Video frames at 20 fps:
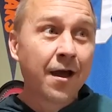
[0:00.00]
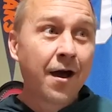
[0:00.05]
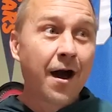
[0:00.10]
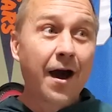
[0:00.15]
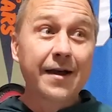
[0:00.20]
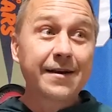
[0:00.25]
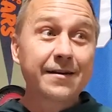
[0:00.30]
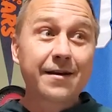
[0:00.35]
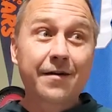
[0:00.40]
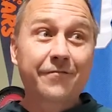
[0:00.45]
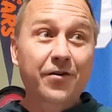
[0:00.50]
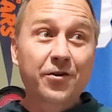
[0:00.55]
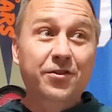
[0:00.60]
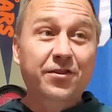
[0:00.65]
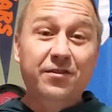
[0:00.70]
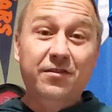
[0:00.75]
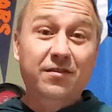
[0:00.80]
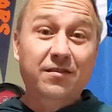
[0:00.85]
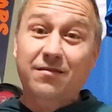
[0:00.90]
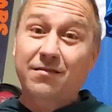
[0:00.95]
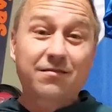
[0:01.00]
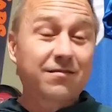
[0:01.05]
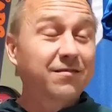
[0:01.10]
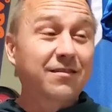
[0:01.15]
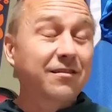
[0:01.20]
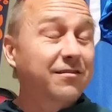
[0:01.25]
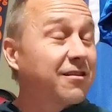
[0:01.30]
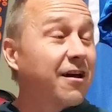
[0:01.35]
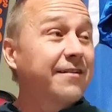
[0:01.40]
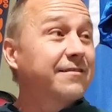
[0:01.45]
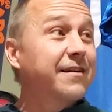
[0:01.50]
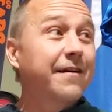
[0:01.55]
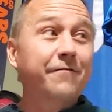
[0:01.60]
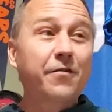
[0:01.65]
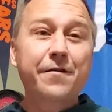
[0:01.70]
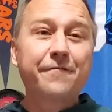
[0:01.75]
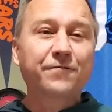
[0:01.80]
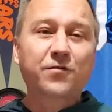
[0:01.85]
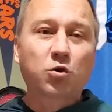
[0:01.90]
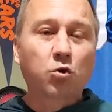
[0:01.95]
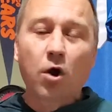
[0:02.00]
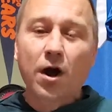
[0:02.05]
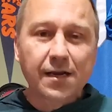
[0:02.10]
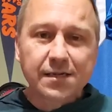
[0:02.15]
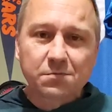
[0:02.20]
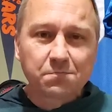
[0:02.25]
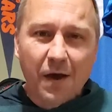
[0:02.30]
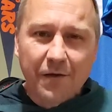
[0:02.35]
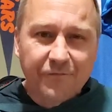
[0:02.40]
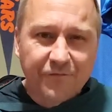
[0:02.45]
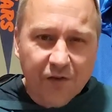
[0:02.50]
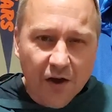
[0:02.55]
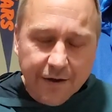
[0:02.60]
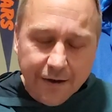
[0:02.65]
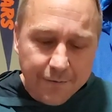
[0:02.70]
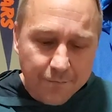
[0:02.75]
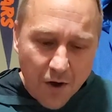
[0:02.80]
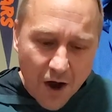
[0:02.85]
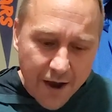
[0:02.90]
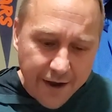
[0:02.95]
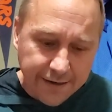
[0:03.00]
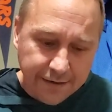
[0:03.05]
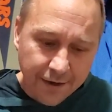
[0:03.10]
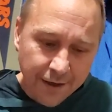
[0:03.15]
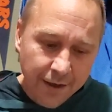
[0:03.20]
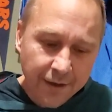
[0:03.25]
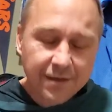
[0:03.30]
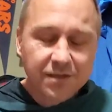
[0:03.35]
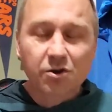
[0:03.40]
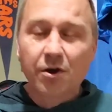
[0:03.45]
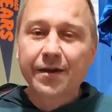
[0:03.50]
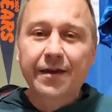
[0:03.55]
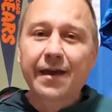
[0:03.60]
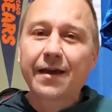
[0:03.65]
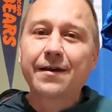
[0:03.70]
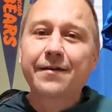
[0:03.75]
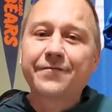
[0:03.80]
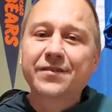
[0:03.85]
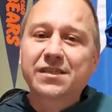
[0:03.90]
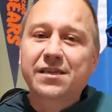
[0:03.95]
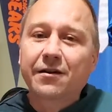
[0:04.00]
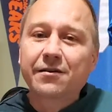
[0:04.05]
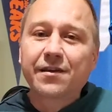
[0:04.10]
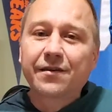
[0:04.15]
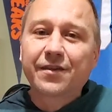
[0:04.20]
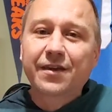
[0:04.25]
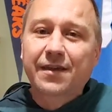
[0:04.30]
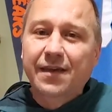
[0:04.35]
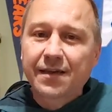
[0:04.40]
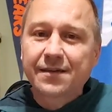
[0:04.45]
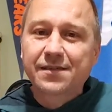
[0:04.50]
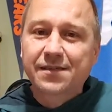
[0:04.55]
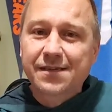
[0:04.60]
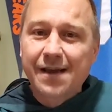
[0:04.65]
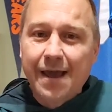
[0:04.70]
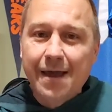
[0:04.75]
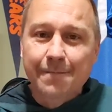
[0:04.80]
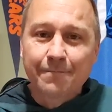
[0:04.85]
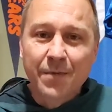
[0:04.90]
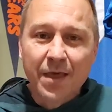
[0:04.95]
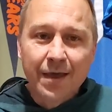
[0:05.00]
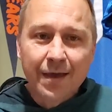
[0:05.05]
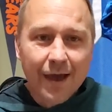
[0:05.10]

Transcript: I never, the thought never even crossed my fucking mind. So I can't even tell you the kid's name.